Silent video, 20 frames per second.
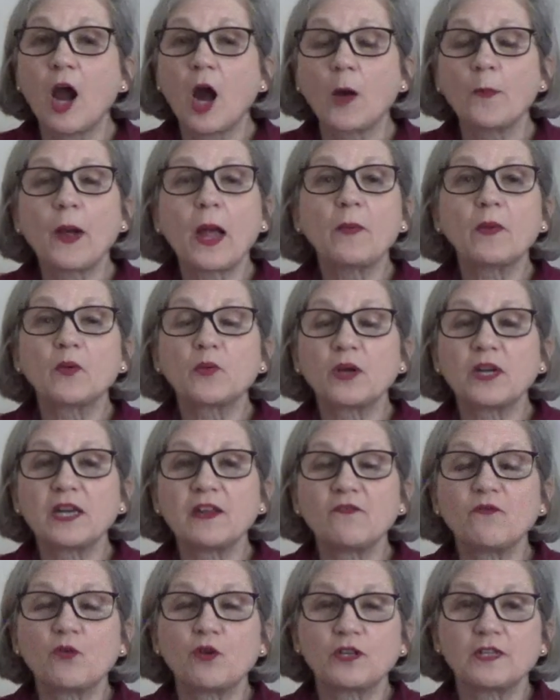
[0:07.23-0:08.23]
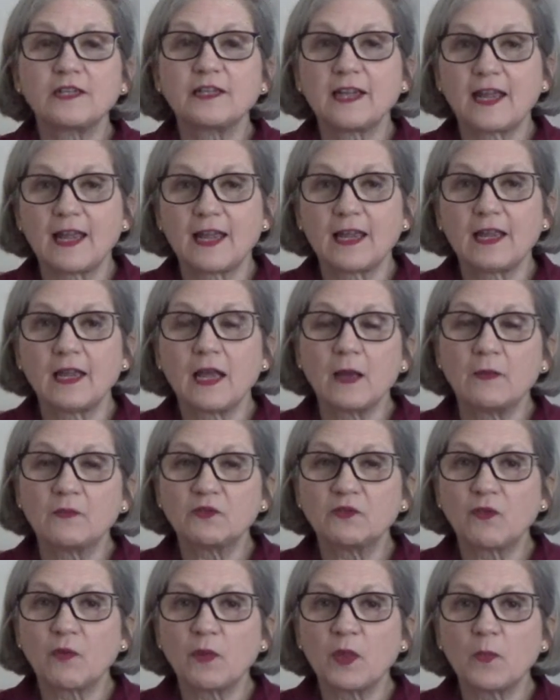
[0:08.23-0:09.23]
Our Bible reading for today
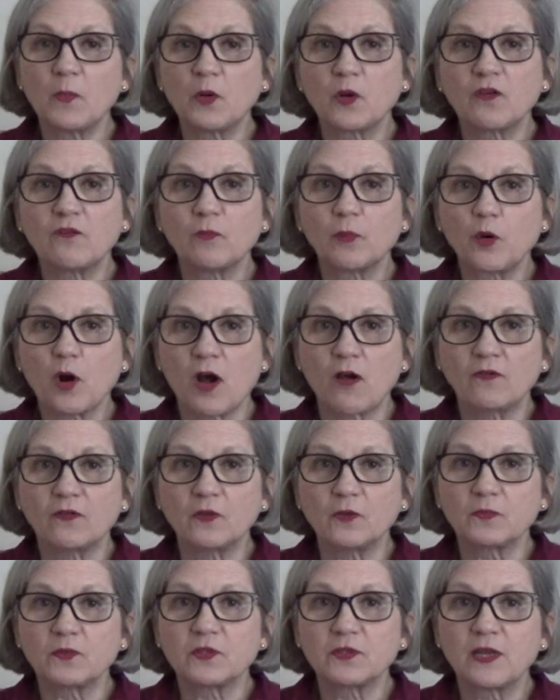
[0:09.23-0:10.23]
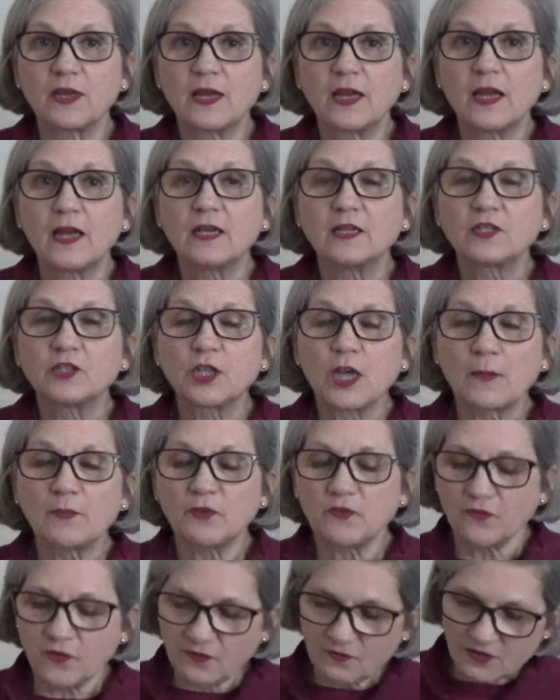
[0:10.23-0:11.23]
comes from the book of Proverbs,
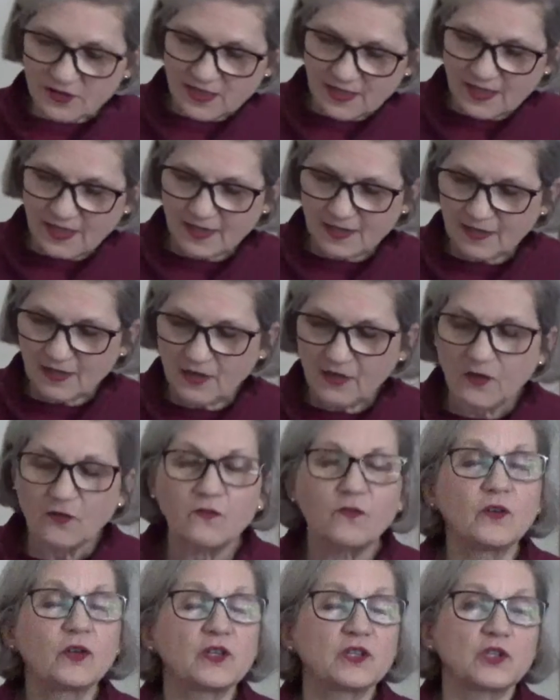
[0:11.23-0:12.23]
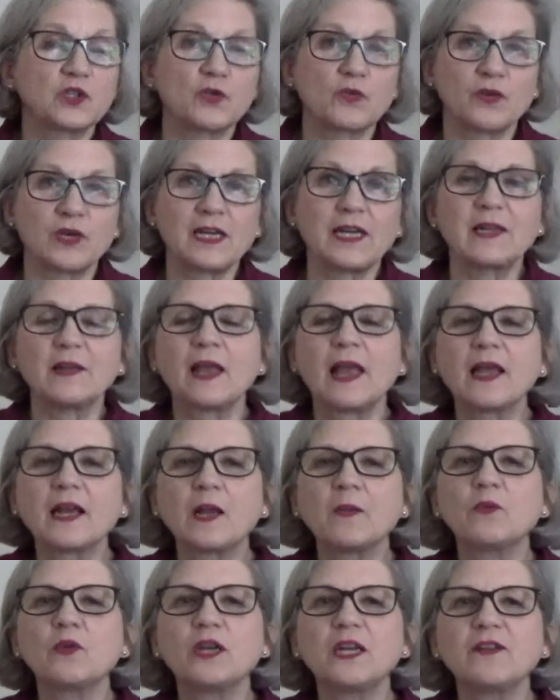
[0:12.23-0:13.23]
chapter 15, verse 3, and
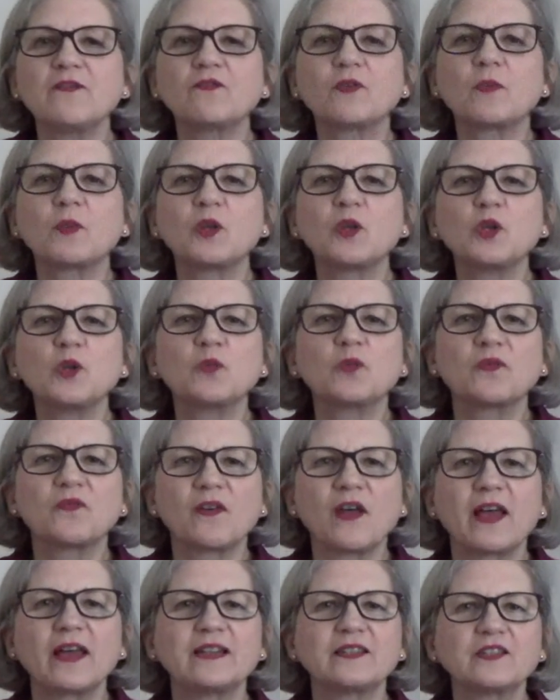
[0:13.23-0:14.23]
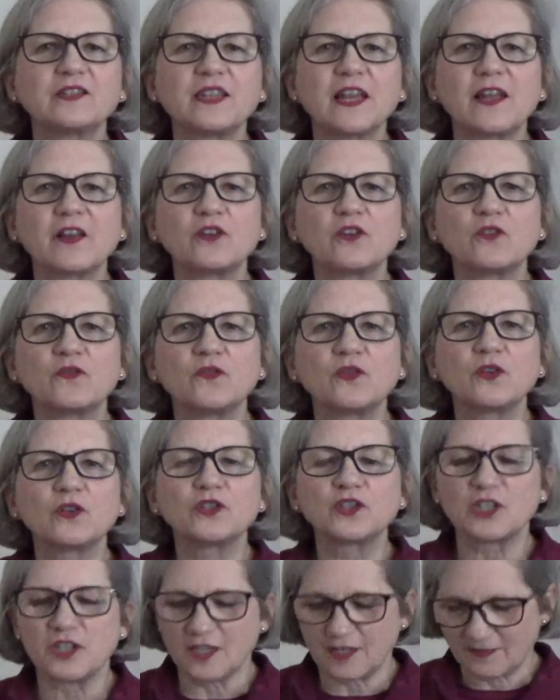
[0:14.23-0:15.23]
I'm reading from the New Revised Standard
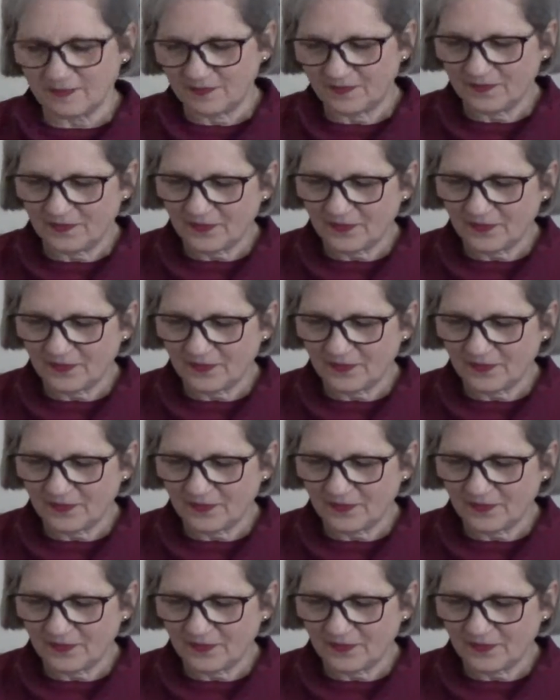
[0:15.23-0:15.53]
Version.